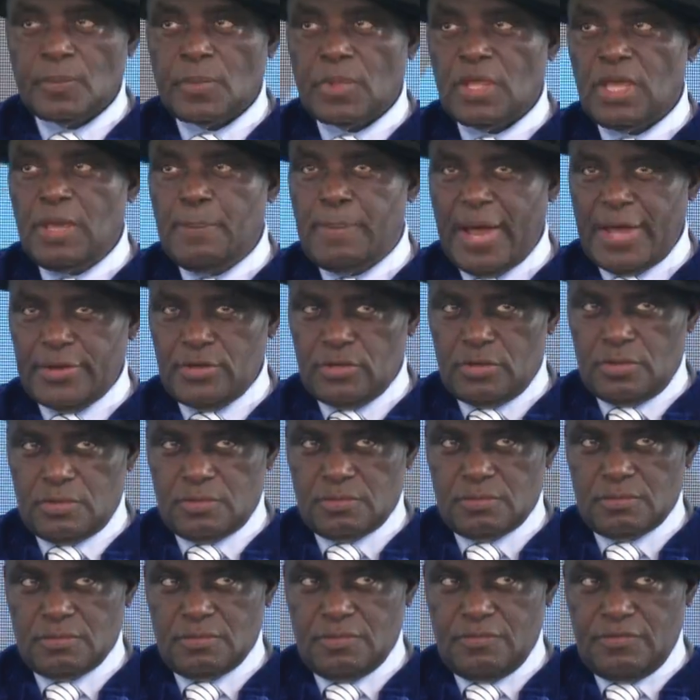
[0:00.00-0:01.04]
Ibadan,
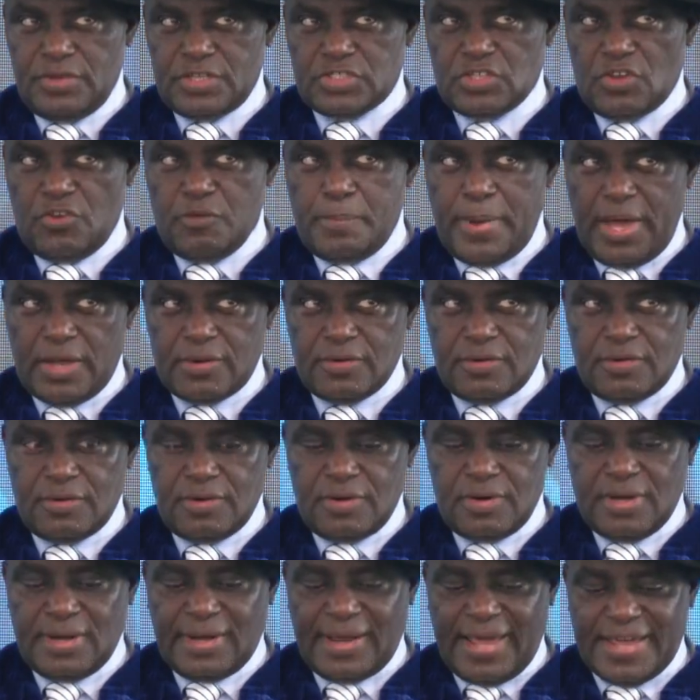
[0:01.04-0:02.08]
University of Ibadan,
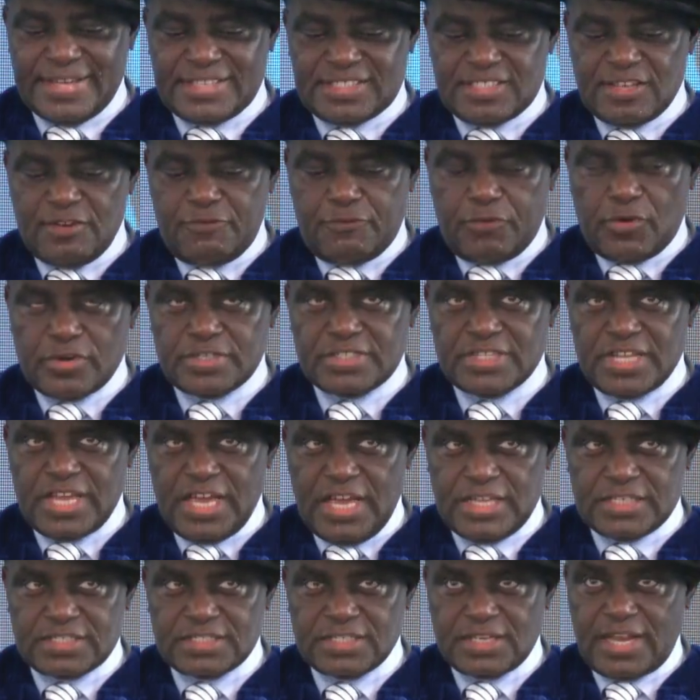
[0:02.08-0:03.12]

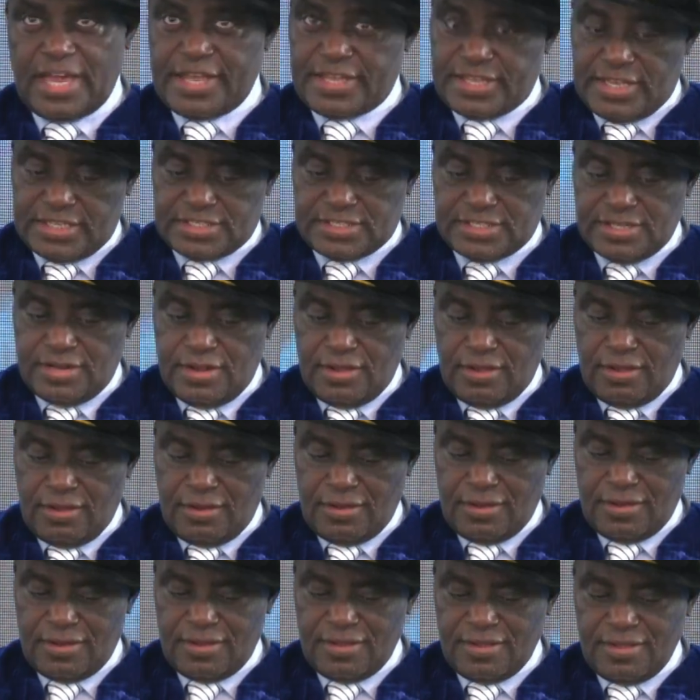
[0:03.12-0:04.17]
1948, like yesterday.
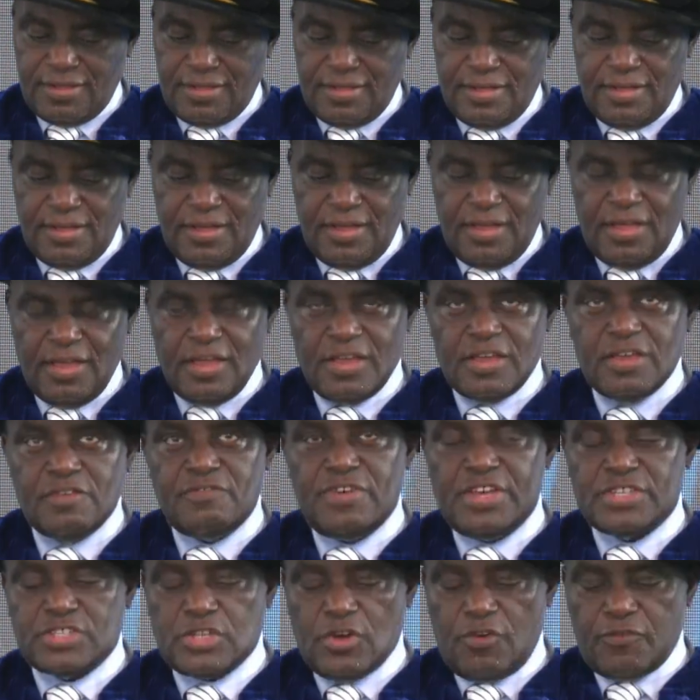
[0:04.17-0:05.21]

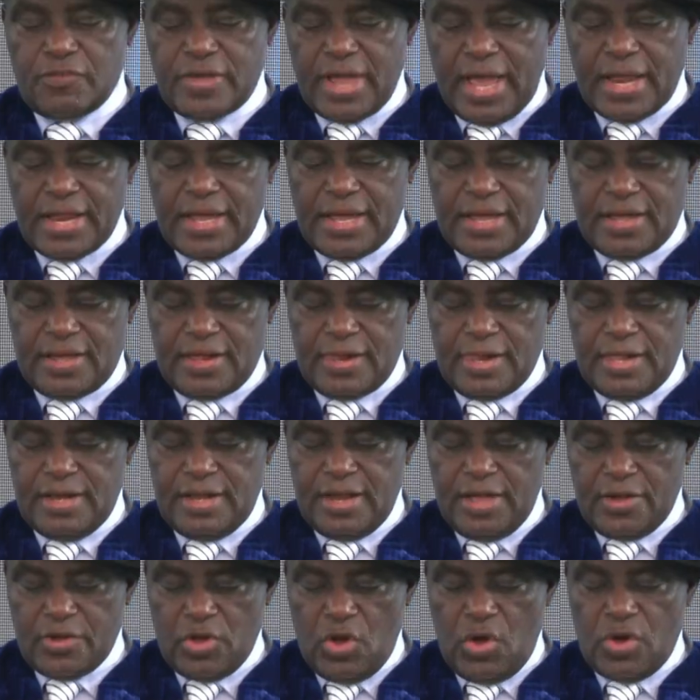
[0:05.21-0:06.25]
University of Ghana in
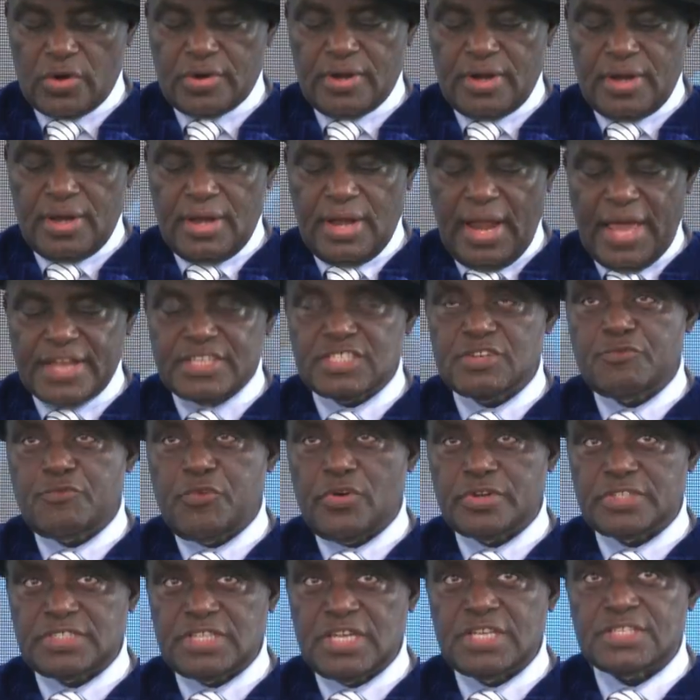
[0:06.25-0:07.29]
Legon,
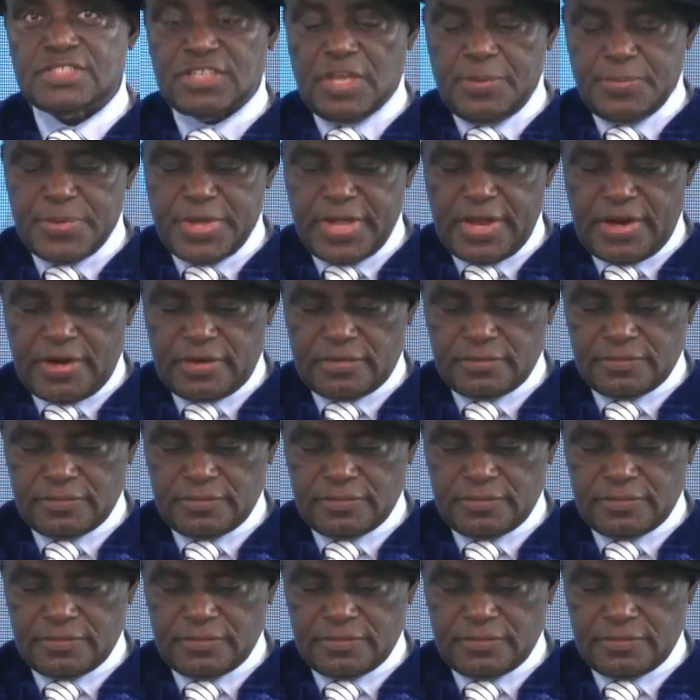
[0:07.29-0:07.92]
1948, same year.